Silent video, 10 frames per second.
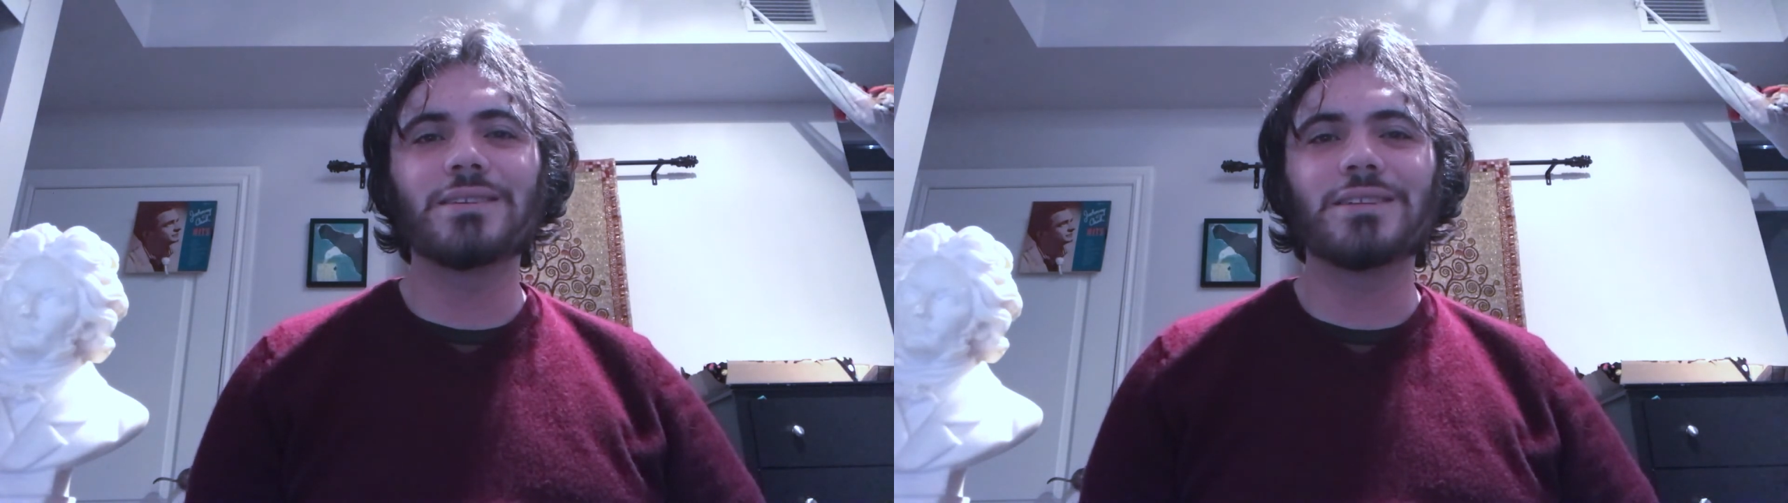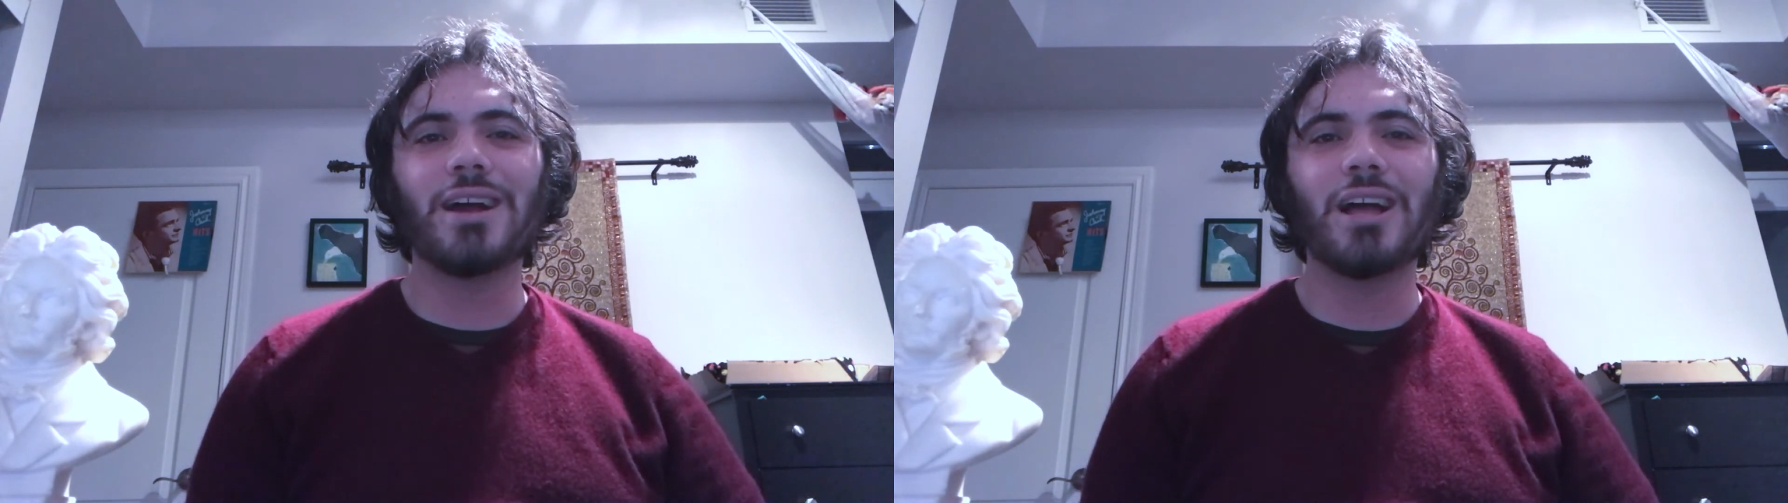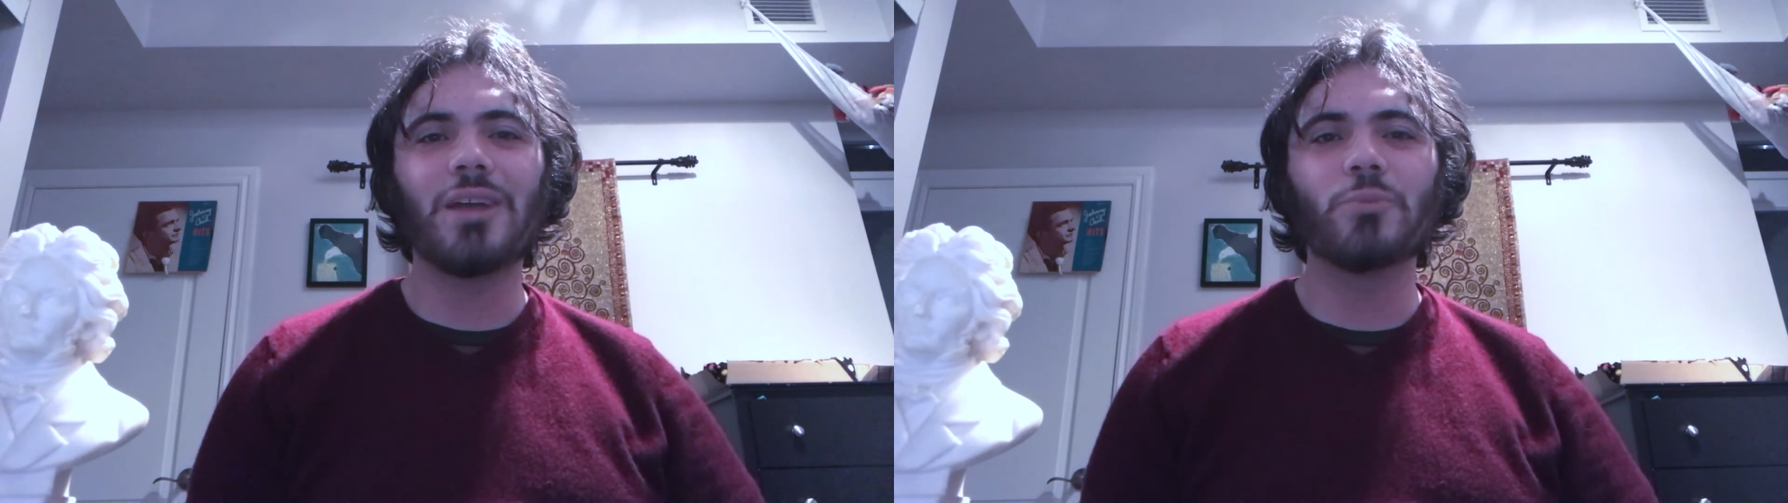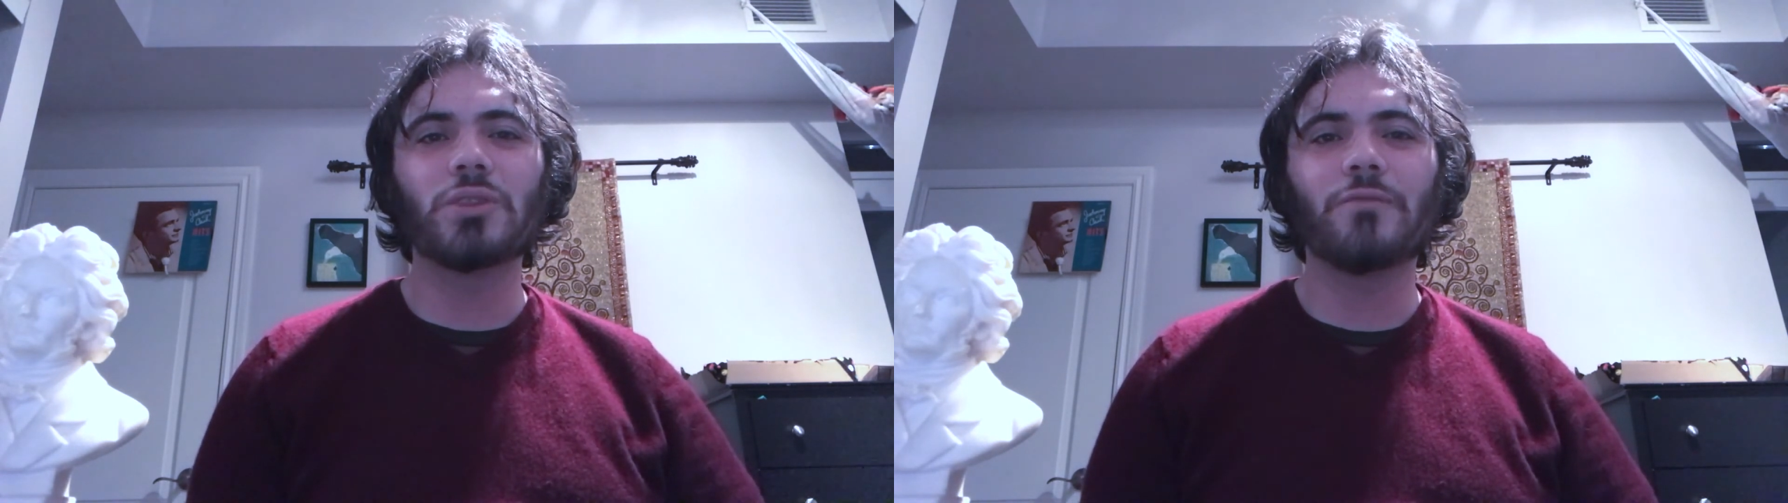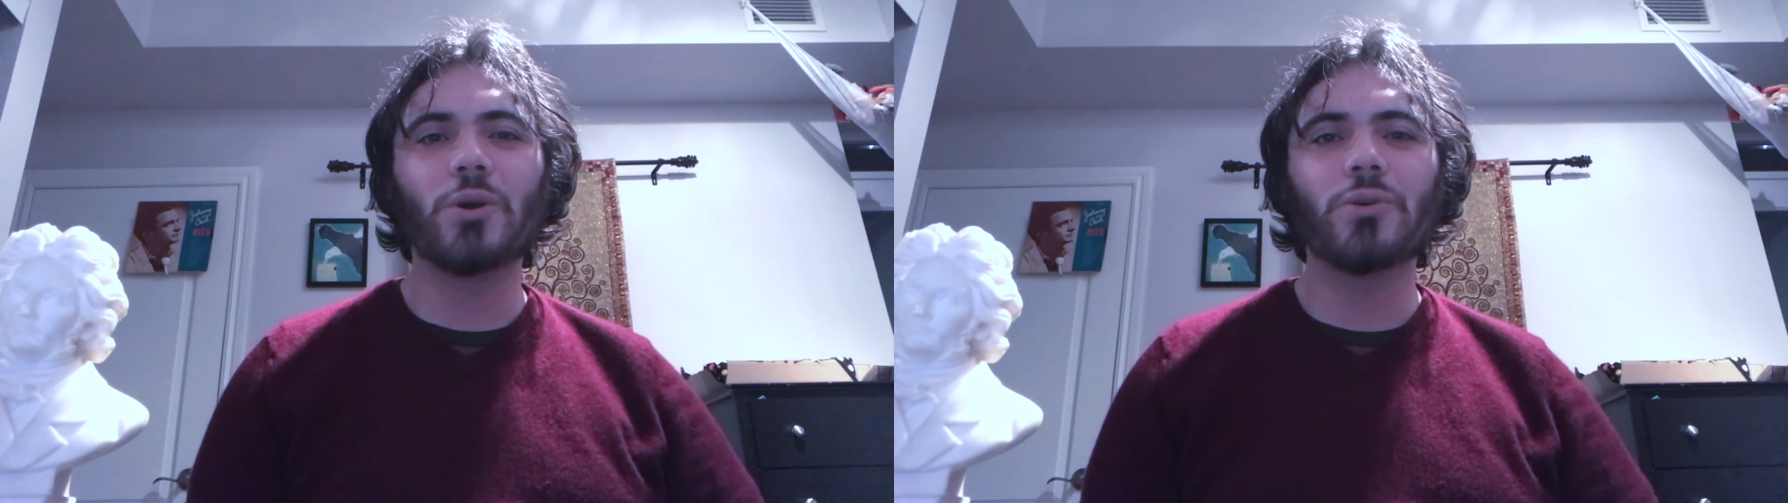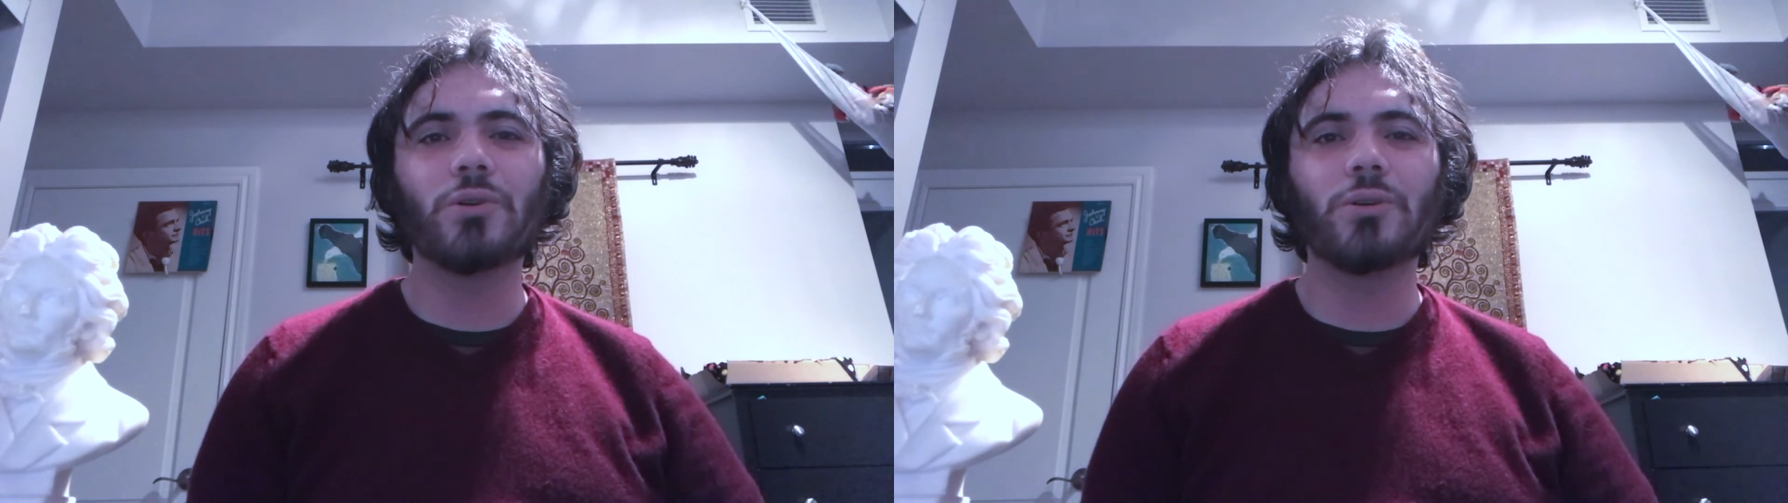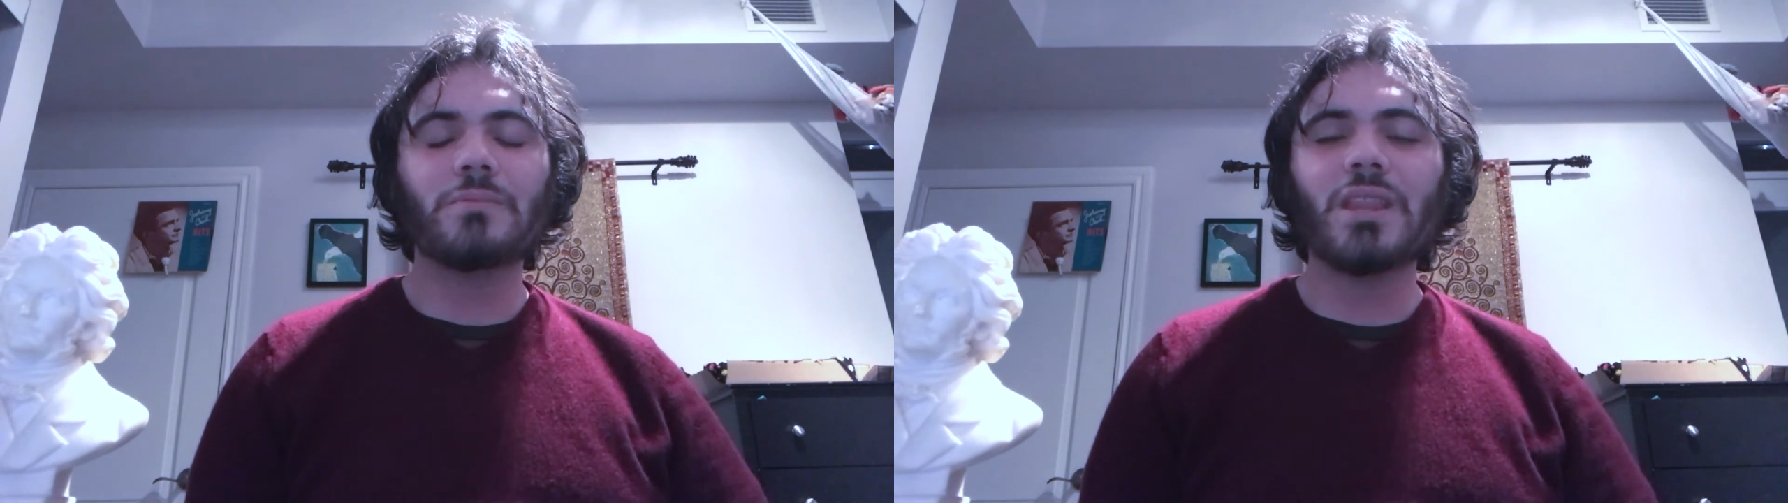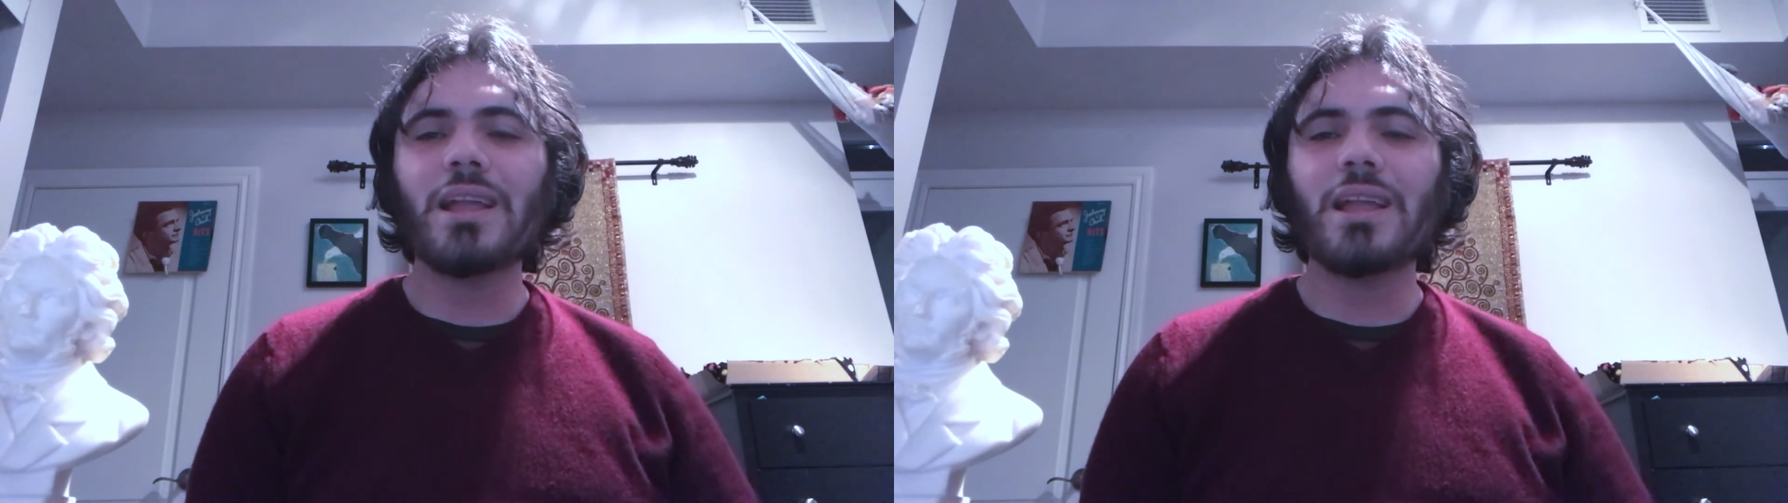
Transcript: his time with the vocal,